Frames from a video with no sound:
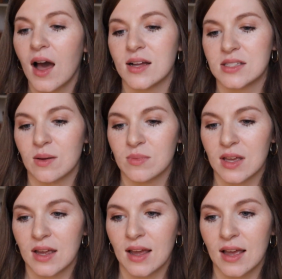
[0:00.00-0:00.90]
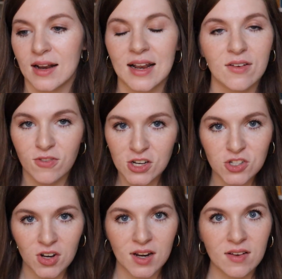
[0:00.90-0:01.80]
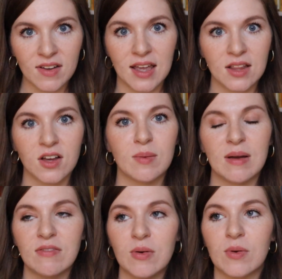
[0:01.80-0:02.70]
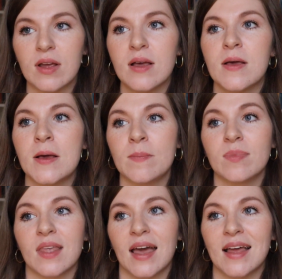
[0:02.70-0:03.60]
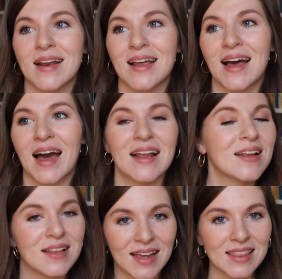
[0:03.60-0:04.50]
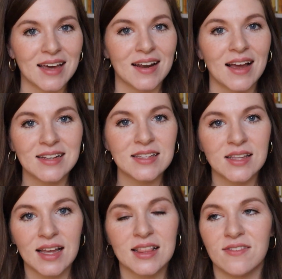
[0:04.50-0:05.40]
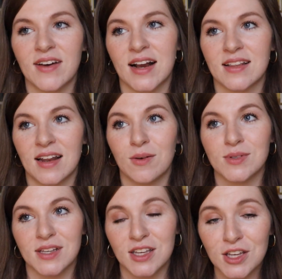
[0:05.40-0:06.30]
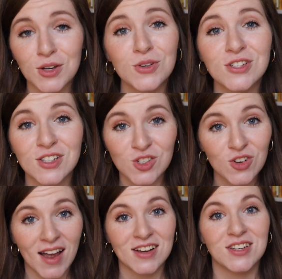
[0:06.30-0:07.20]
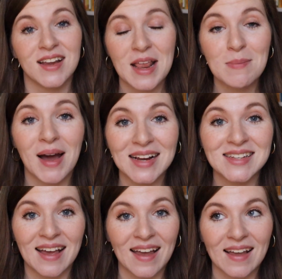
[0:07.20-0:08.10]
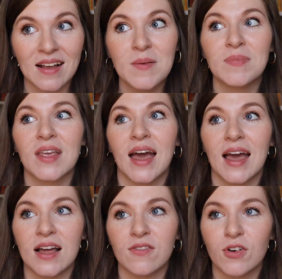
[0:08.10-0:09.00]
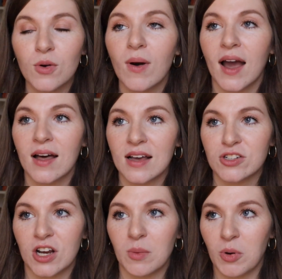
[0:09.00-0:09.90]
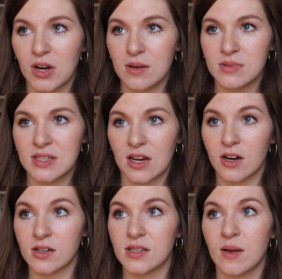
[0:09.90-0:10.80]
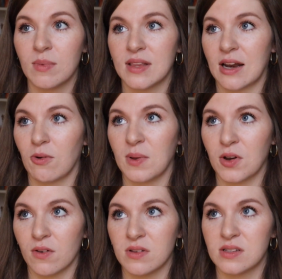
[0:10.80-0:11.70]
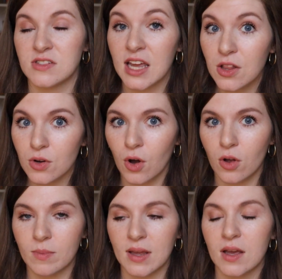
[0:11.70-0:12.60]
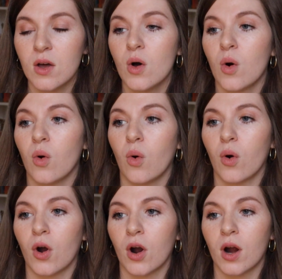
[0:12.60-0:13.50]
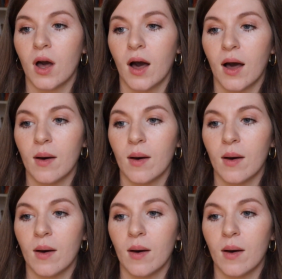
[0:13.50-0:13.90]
at something and getting frustrated if I can't look on my phone. And I didn't like that. I didn't like the fact that it was a huge distraction in my day. And for a while I tried to put it upstairs, but then I would be nervous if Taylor called me or